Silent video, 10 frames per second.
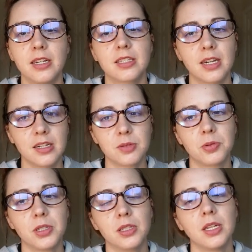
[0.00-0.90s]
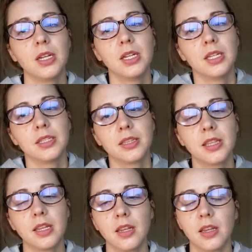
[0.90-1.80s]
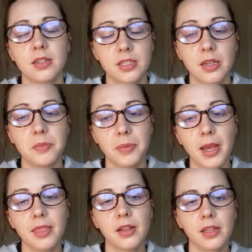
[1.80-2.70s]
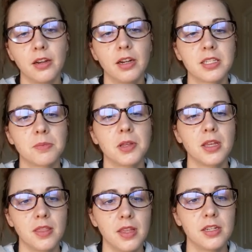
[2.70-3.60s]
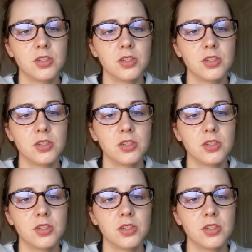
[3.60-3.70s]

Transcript: I decided to embed the lyrics, but then they